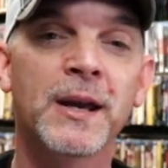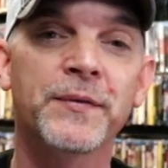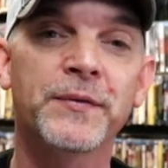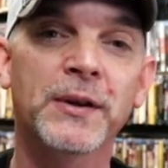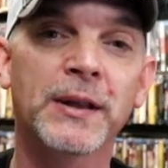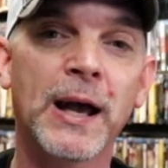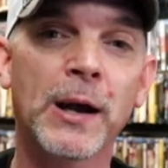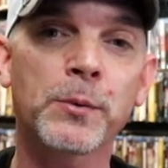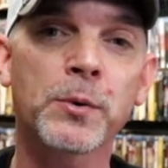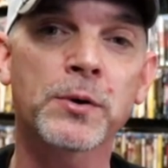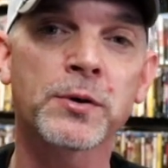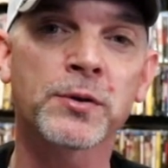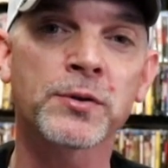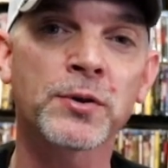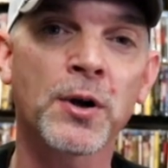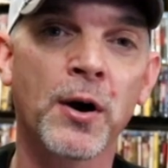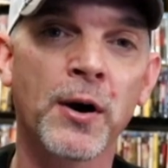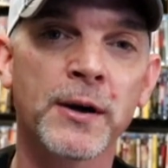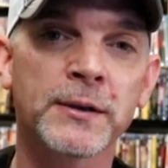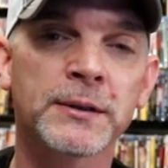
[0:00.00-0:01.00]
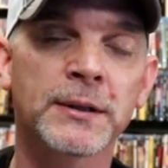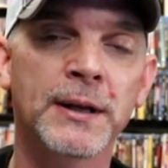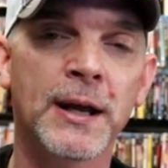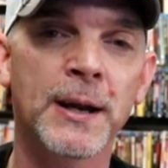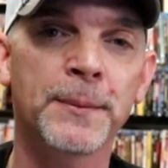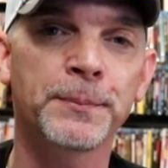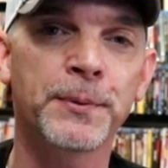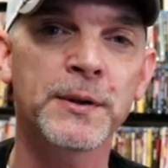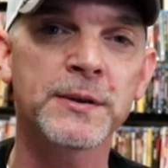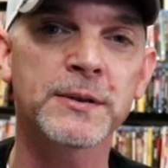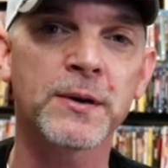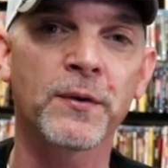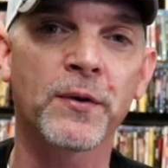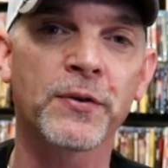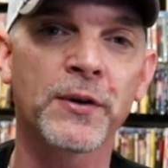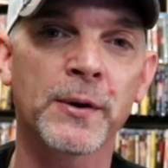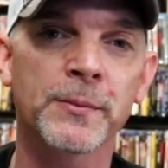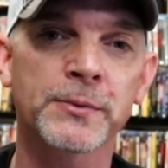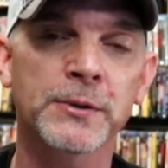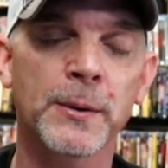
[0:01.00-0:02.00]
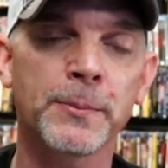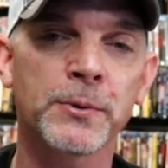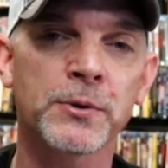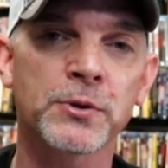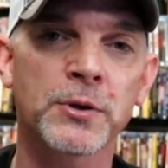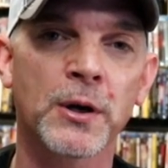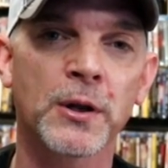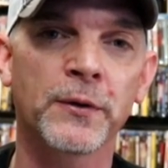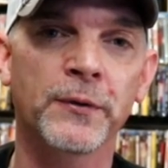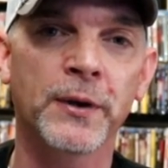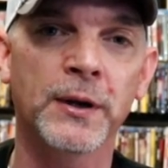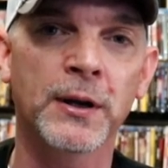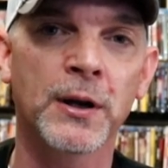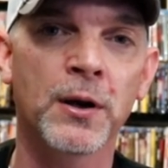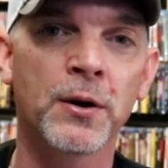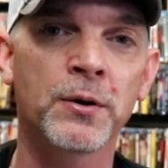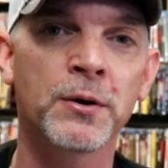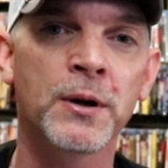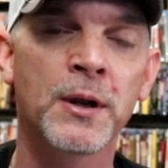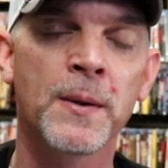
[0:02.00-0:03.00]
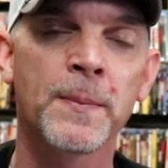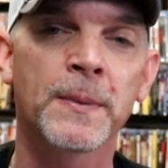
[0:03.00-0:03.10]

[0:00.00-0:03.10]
If you like what you saw here today, please give it a thumbs up and share the video.